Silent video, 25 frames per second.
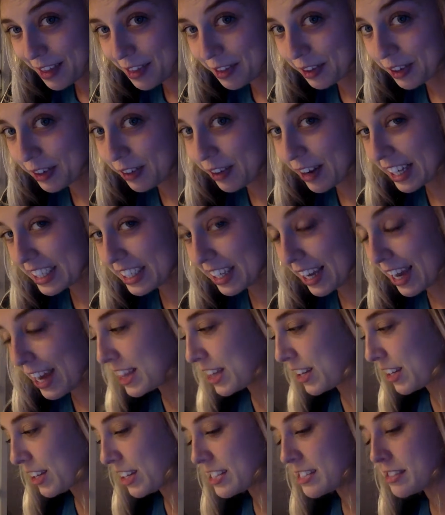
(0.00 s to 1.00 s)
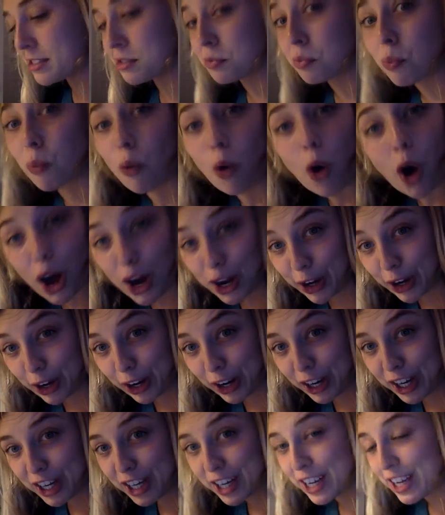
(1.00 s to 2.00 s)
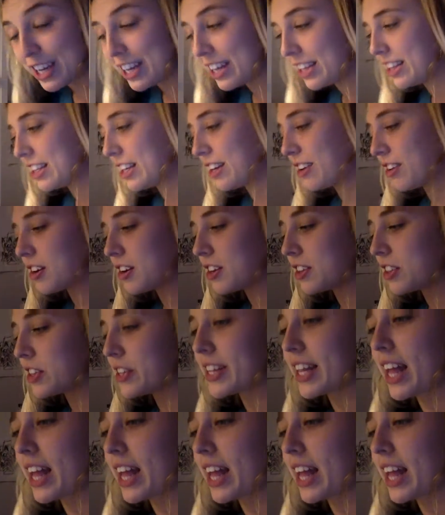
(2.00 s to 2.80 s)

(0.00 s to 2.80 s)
The correct answer is water. The Earth is